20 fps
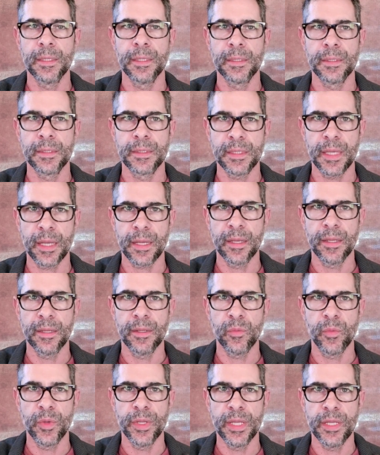Second,
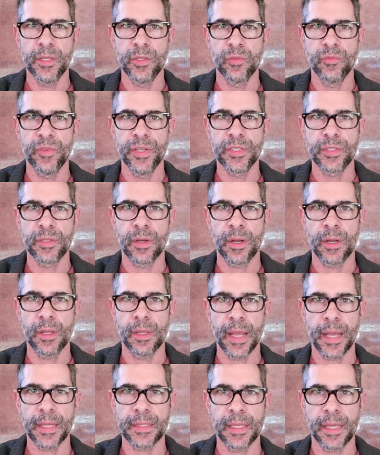we need to restart
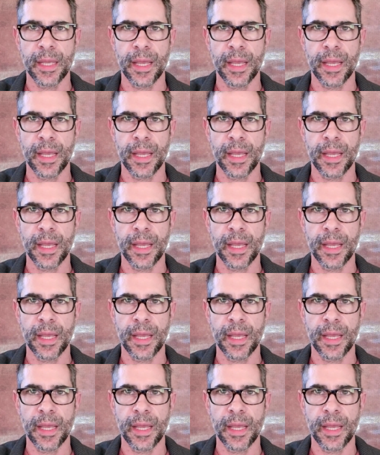lactic